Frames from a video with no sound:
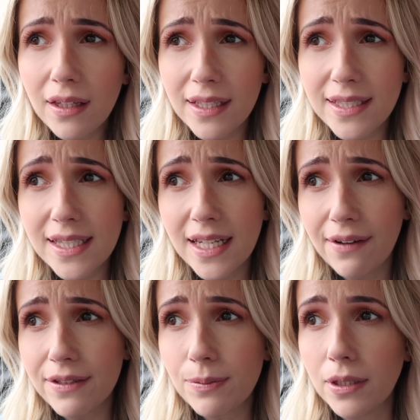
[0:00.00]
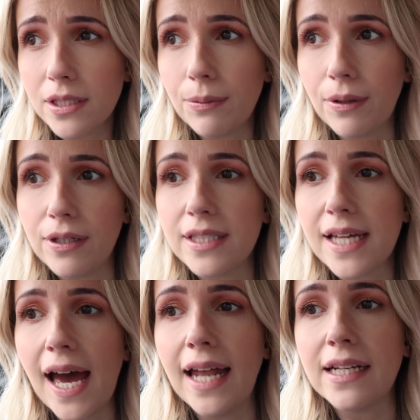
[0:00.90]
this is the nearest one to us,
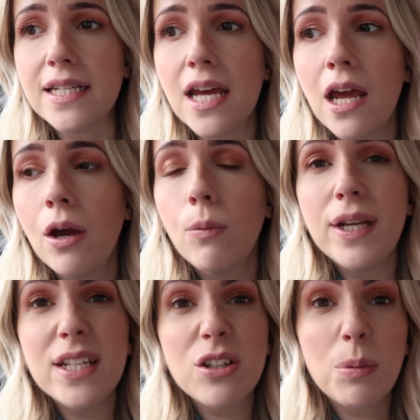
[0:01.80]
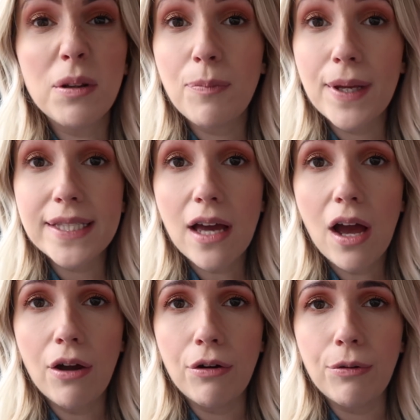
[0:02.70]
and we need a couple of bits at
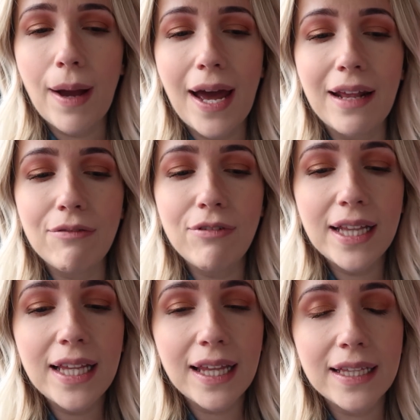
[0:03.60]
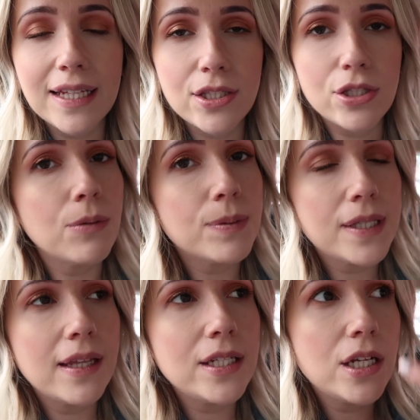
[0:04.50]
home, and I really like the soups
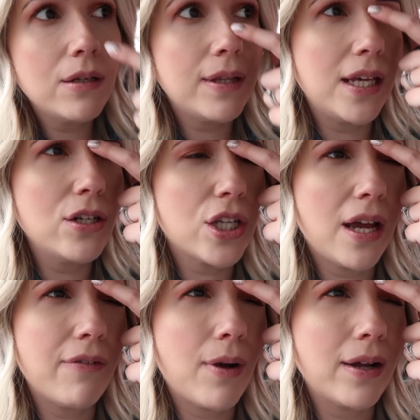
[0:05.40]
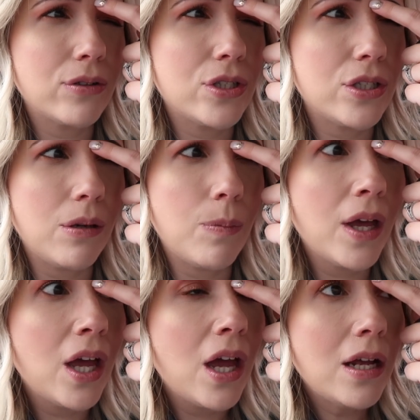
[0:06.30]
that they do. They usually have quite good soup,
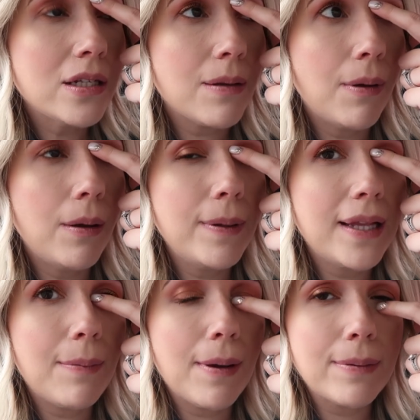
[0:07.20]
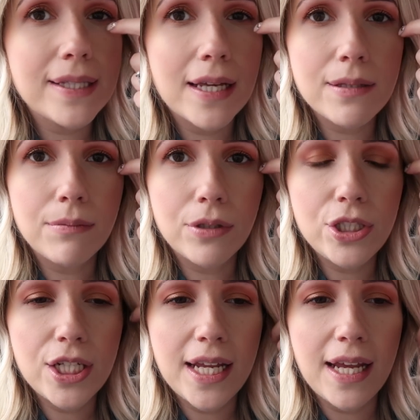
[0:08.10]
so I'm hoping that I'll be able to get some
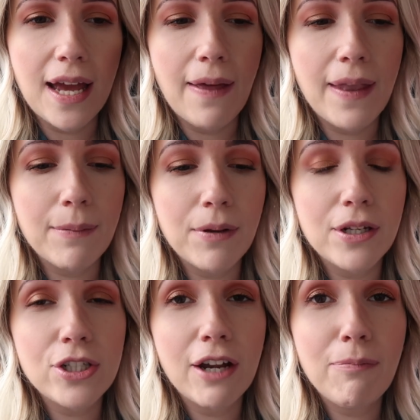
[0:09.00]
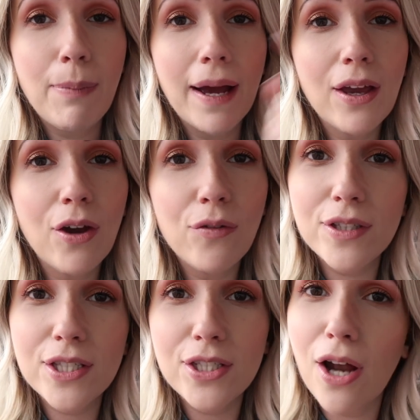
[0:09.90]
lunch in here, and then I'm going to drive back
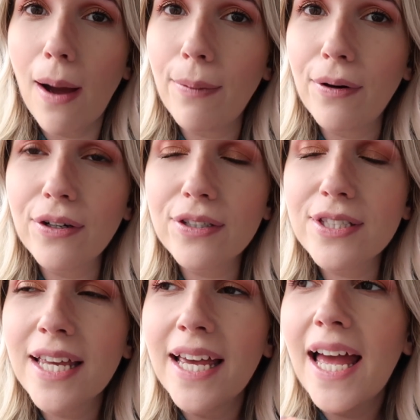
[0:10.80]
over to Starbucks